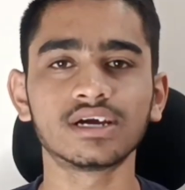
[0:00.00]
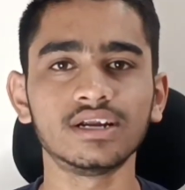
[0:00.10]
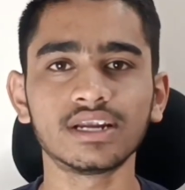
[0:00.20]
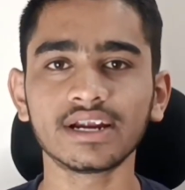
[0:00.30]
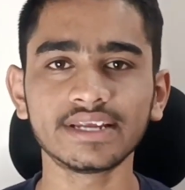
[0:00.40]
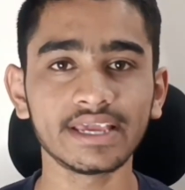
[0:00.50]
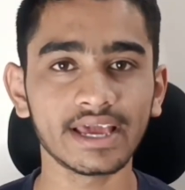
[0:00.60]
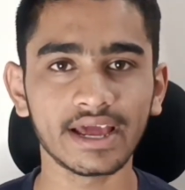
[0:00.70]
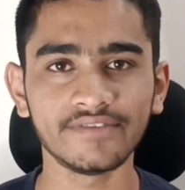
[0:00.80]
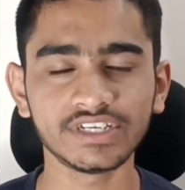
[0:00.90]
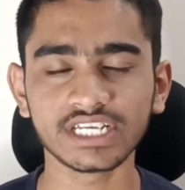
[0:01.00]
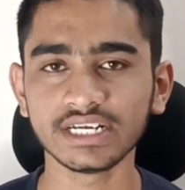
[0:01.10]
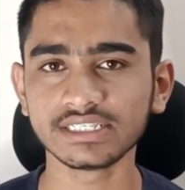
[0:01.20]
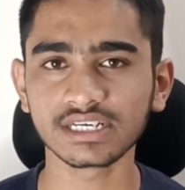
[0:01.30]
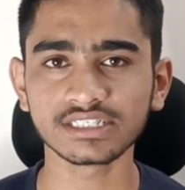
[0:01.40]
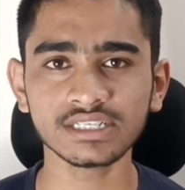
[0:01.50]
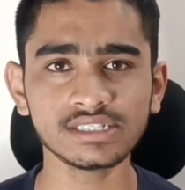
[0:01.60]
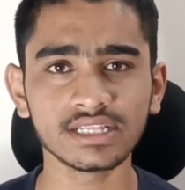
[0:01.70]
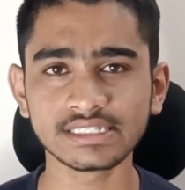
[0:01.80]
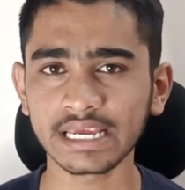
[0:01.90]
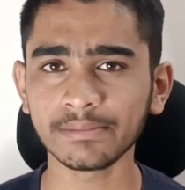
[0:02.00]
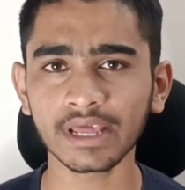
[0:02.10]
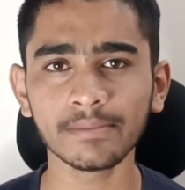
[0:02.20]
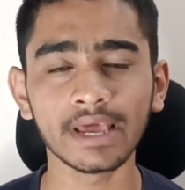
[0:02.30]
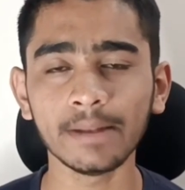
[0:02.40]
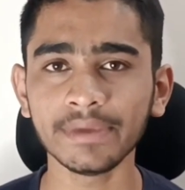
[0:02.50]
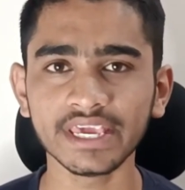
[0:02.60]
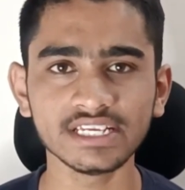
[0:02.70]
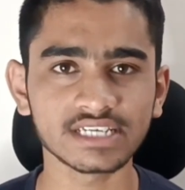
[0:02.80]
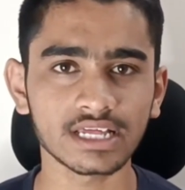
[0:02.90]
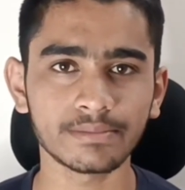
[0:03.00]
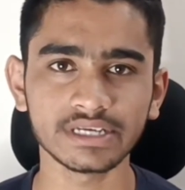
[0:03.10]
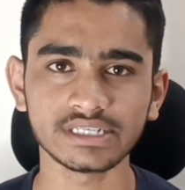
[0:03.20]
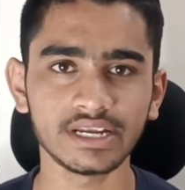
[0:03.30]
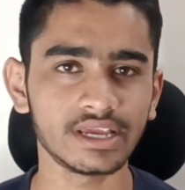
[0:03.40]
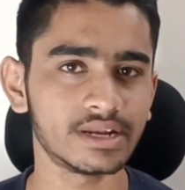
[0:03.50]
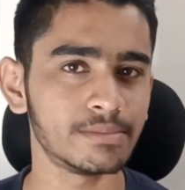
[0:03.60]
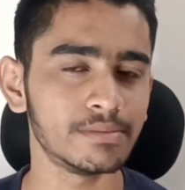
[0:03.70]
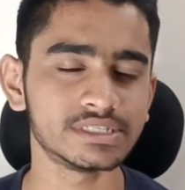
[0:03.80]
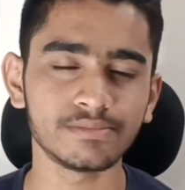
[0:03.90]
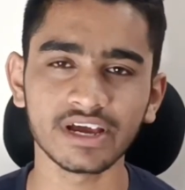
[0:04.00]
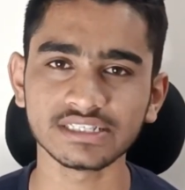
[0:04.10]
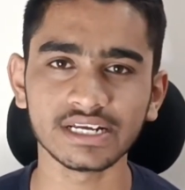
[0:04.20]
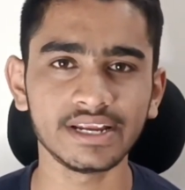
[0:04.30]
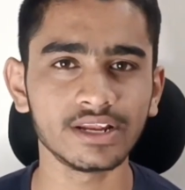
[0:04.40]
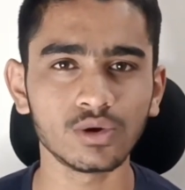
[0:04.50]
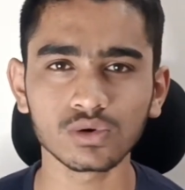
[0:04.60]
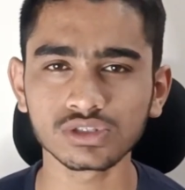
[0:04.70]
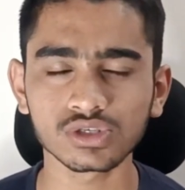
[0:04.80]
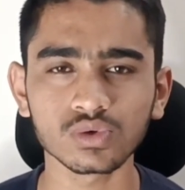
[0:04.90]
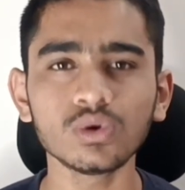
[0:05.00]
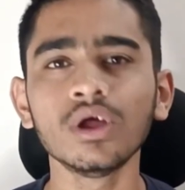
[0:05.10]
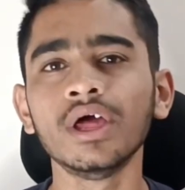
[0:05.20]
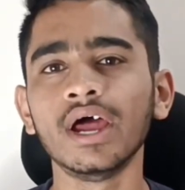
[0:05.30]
conducting efficient discussions, in the same time helping each other by sending it, maybe by sending notes to,